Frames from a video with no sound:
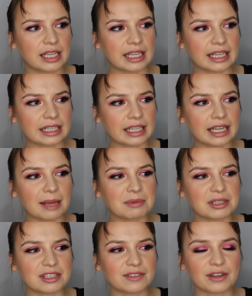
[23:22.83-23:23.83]
in an
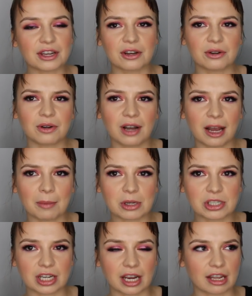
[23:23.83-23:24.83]
empties video how
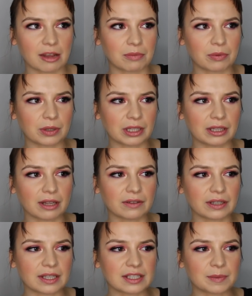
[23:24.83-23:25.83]
much I end up really
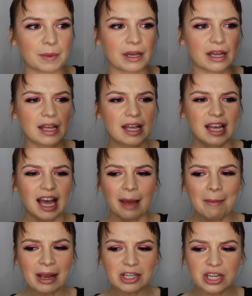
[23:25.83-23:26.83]
loving this, but
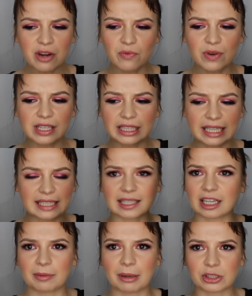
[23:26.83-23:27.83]
I'm actually really
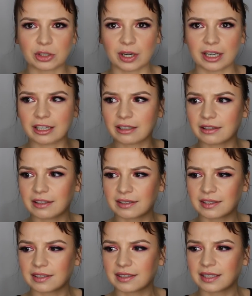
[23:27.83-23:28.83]
excited about trying
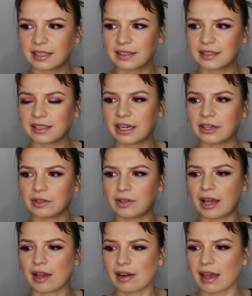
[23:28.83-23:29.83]
this skincare
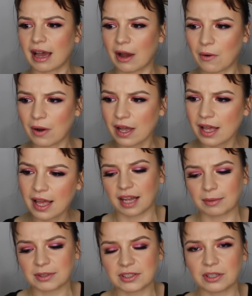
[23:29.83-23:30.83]
line out.
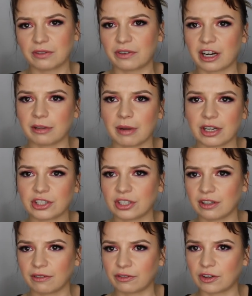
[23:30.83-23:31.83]
I'm still very much
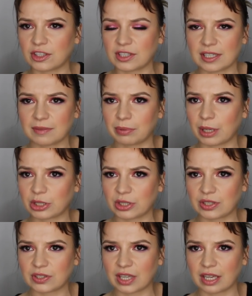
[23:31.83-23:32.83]
in the first
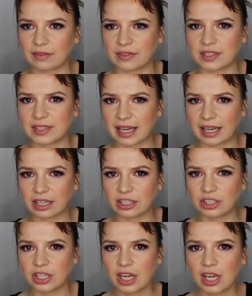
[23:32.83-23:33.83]
impressions kind of
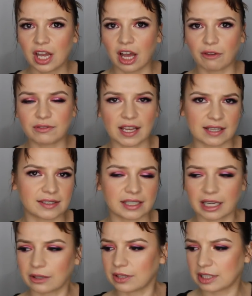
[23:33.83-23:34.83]
stage of
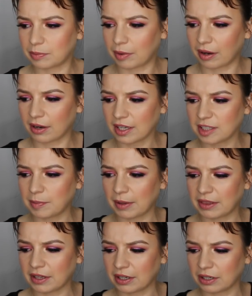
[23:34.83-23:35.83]
testing out these products,
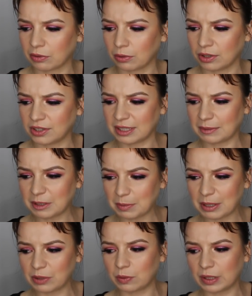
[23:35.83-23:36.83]
but they seem to
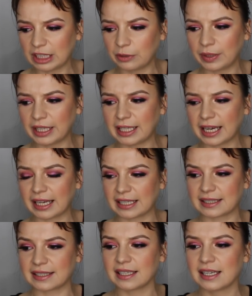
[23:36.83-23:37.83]
be really, really
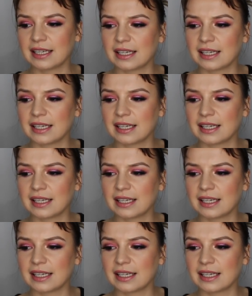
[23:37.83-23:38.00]
nice.